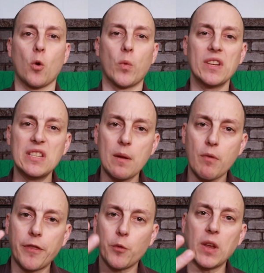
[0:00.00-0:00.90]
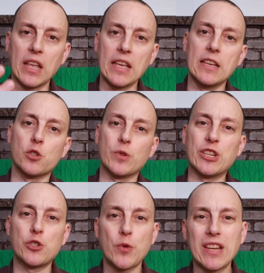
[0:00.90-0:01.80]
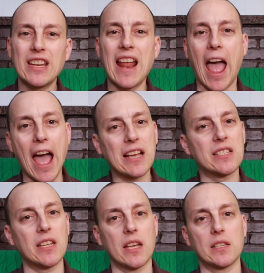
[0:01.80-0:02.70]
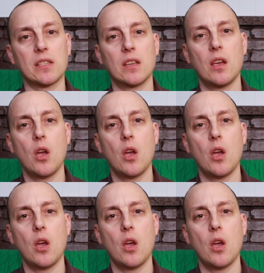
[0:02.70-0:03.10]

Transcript: Reason number 3 is restricted access.